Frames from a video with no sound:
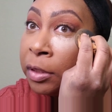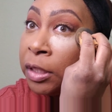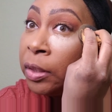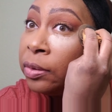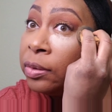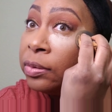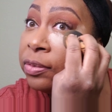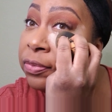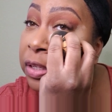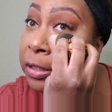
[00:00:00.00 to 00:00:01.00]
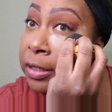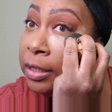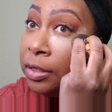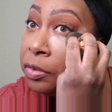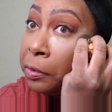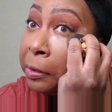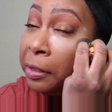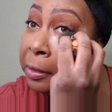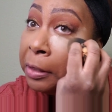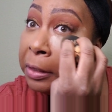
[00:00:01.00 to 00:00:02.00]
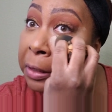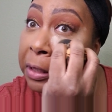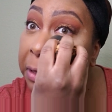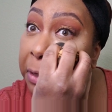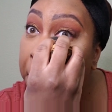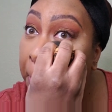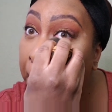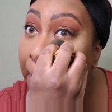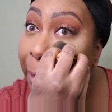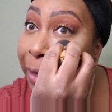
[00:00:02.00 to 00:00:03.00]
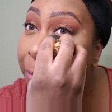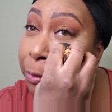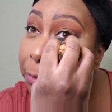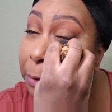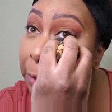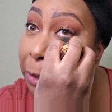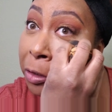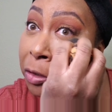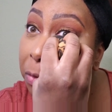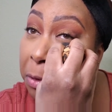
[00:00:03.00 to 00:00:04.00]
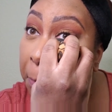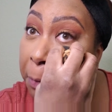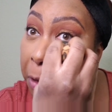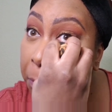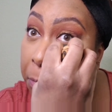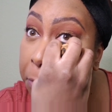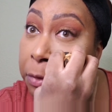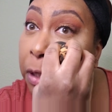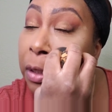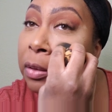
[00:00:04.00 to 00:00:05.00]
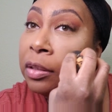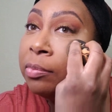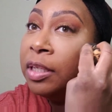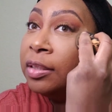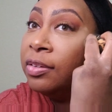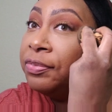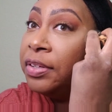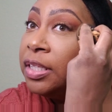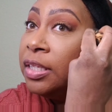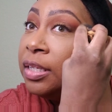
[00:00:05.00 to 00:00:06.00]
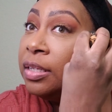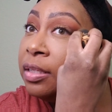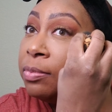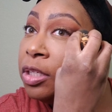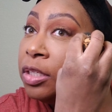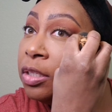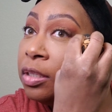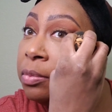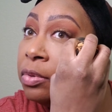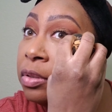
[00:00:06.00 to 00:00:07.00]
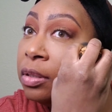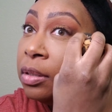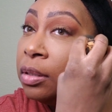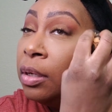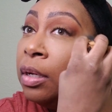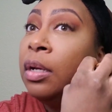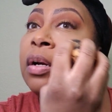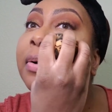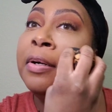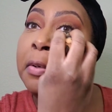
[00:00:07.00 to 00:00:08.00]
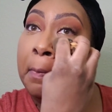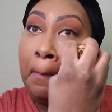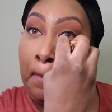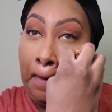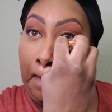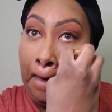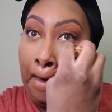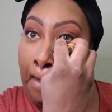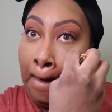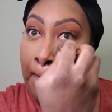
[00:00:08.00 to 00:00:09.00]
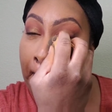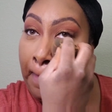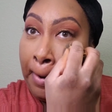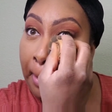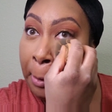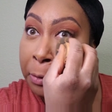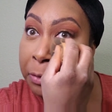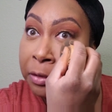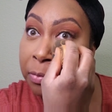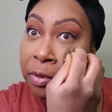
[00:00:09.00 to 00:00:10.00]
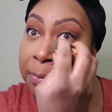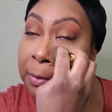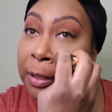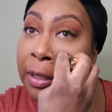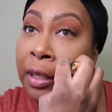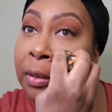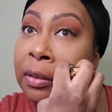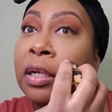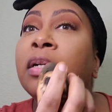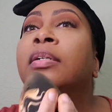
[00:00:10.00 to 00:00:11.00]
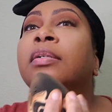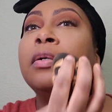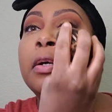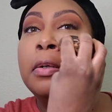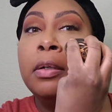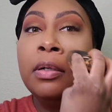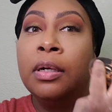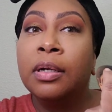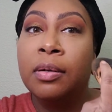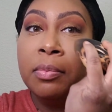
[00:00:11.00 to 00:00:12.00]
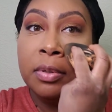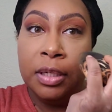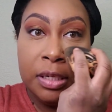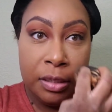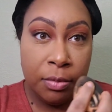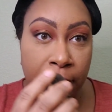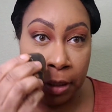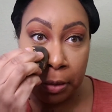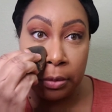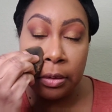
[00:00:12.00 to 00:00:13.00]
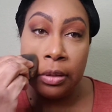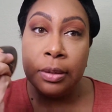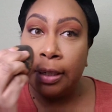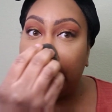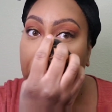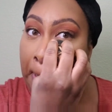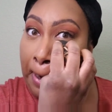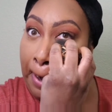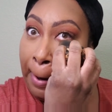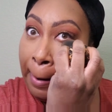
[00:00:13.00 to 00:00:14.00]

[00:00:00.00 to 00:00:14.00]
So the Fenty is really good. I don't really hear too many people talking about the Fenty as much anymore. I know some people had a lot of complaints about like